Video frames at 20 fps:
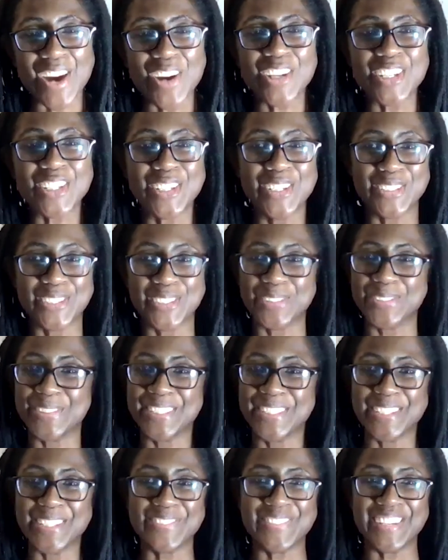characters are
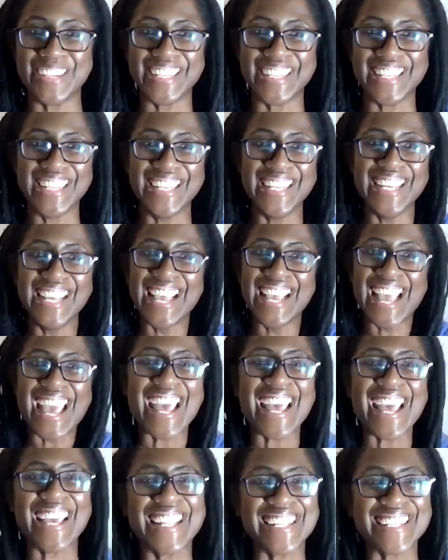really fun.
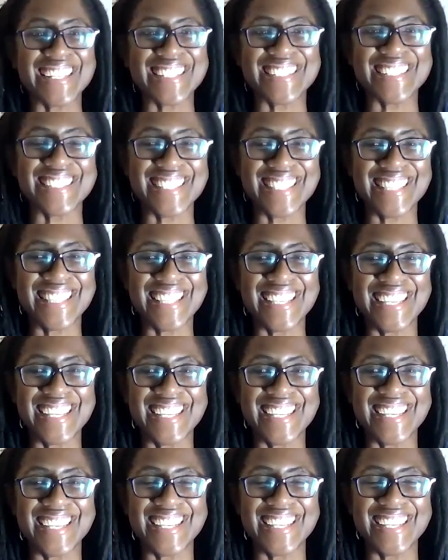And oh, the
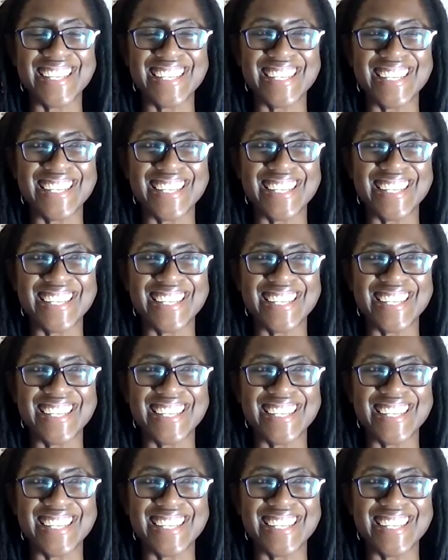uh,